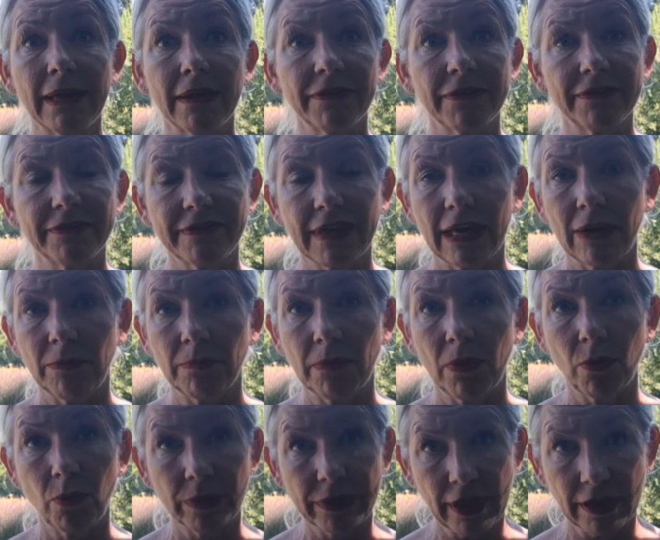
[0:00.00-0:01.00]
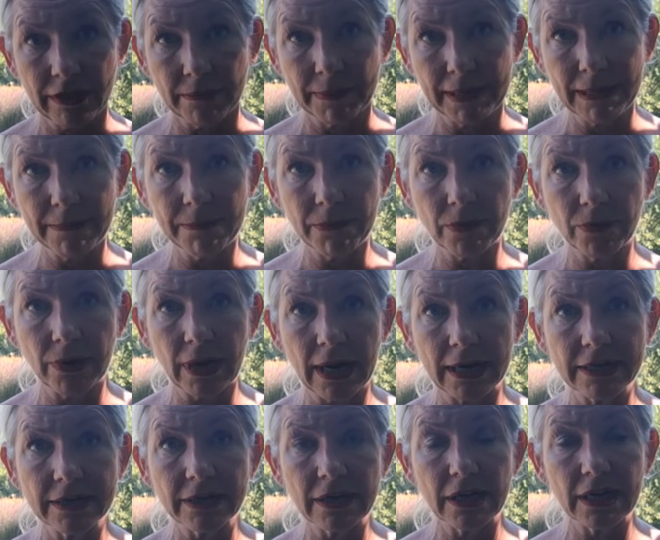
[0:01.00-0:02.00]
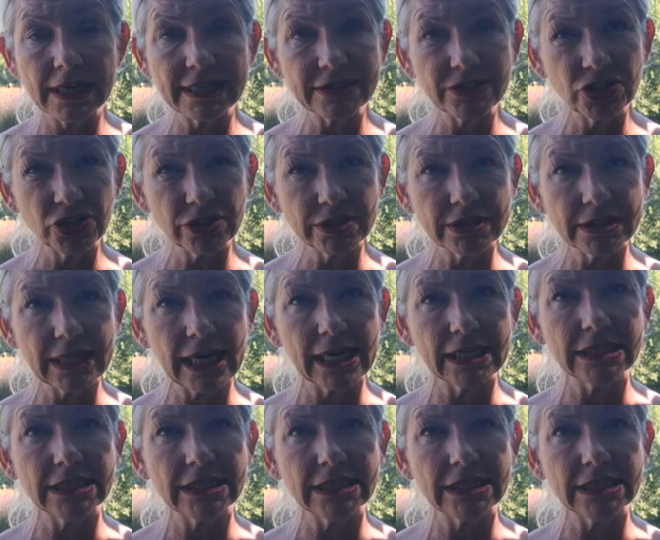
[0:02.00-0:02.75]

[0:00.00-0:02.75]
done the same with other people and it's just a